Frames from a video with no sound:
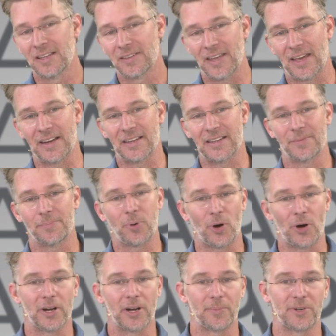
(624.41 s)
That
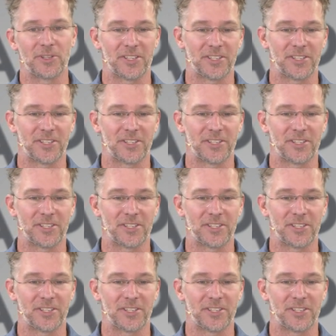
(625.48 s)
part number is a